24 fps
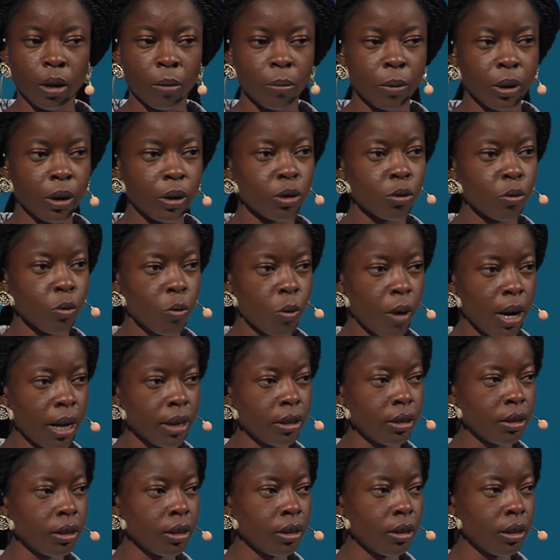Because
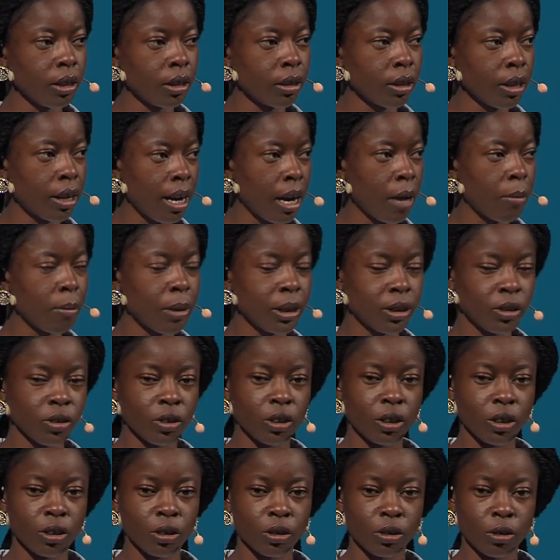one thing that climate
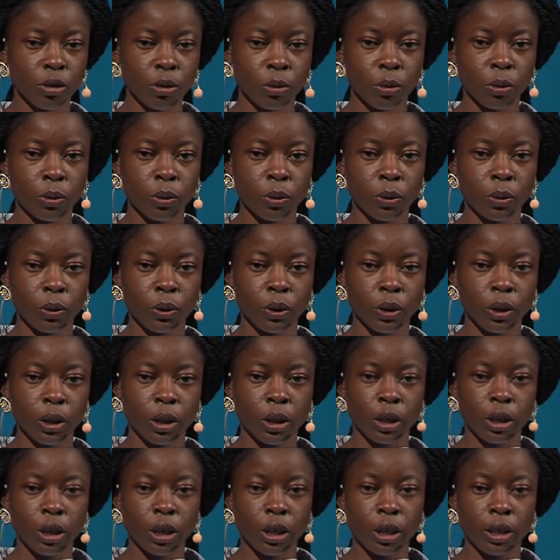change do
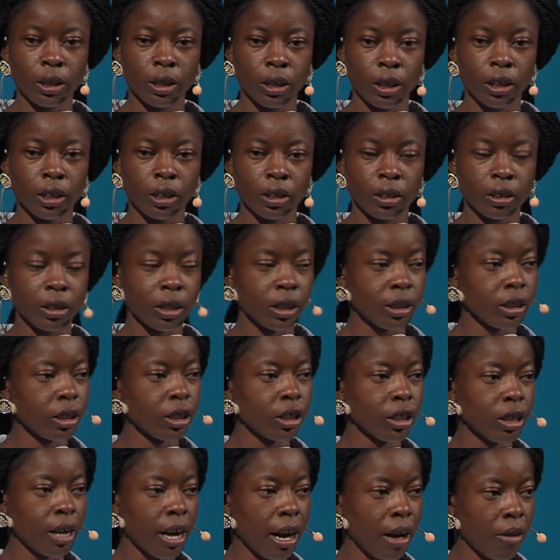is that
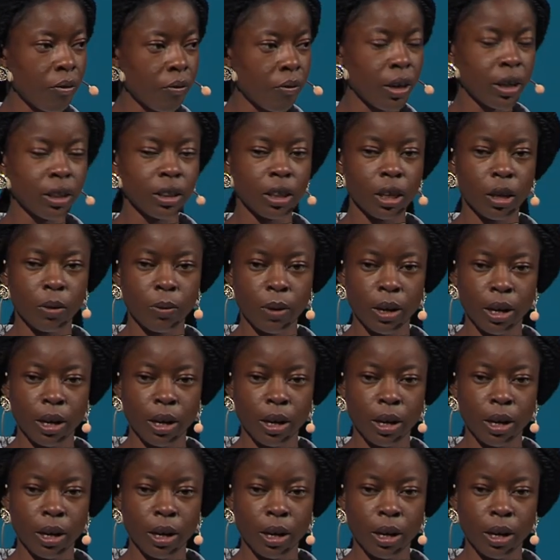it affects our